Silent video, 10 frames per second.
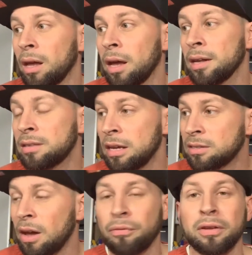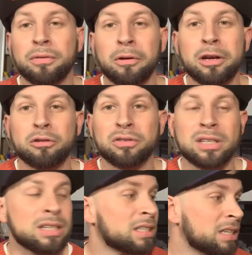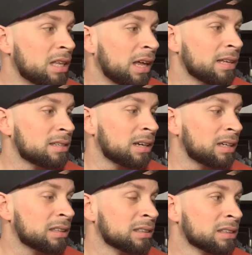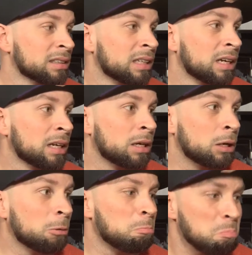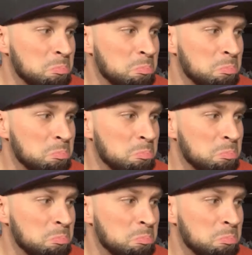It's definitely very interesting to see that, you know,